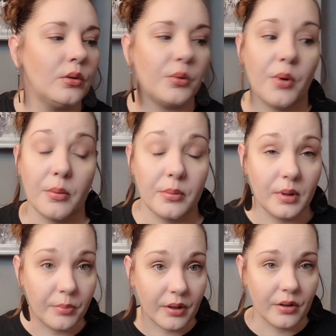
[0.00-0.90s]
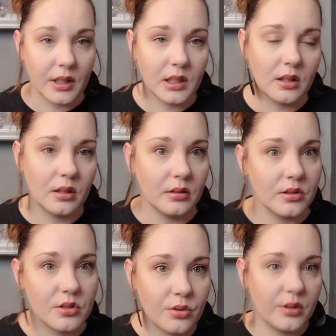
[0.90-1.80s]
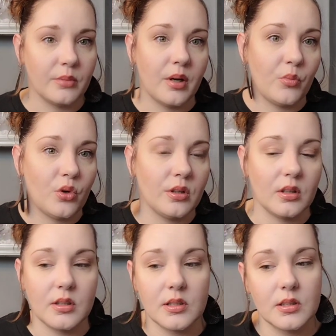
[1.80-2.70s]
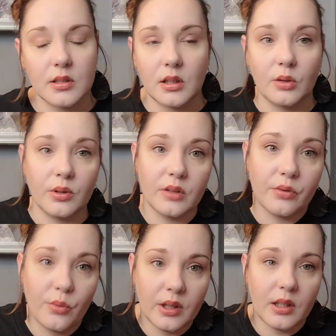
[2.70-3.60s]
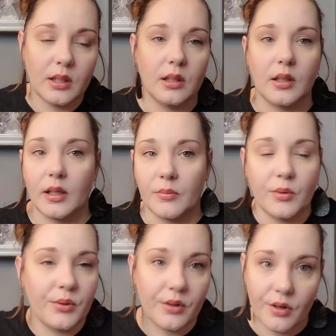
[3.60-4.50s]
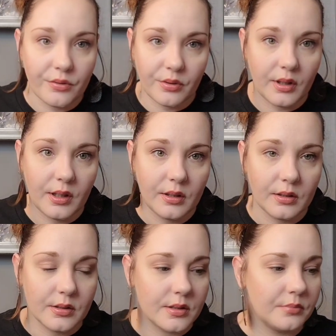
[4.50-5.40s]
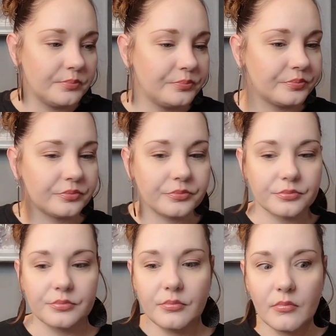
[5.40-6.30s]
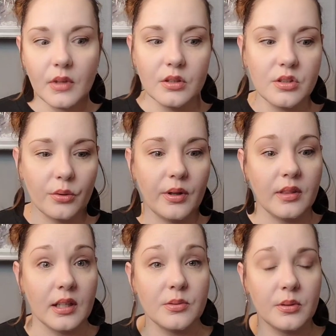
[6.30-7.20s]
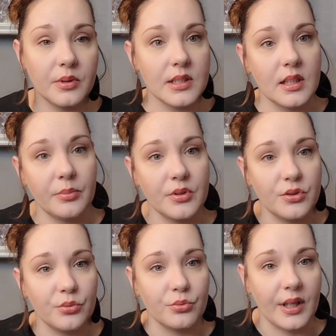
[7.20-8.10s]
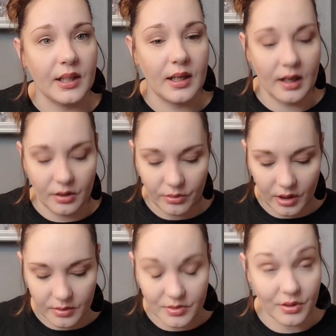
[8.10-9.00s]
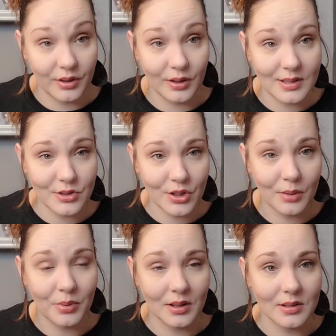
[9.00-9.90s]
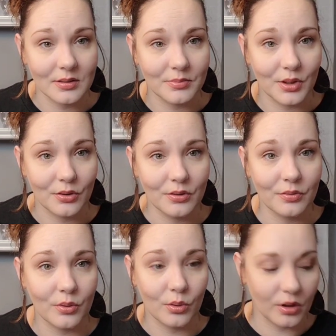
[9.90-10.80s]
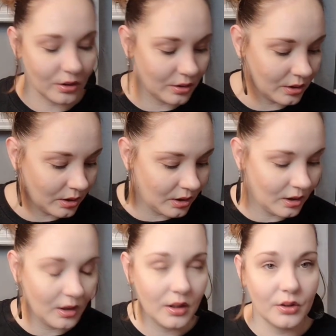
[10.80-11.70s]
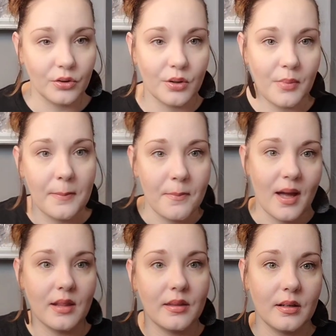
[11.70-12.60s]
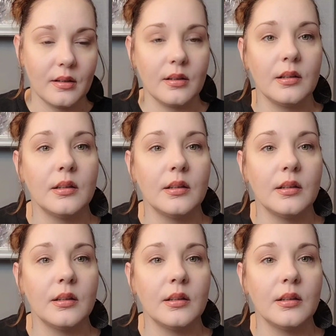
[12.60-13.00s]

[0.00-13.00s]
would probably be a better idea than just going to buy more, because you go in there for one thing, I come in with a cart full of things. So that's what I'm gonna set up and do right now. Sorry, you guys shake because you're on the floor. You're on my mat thing.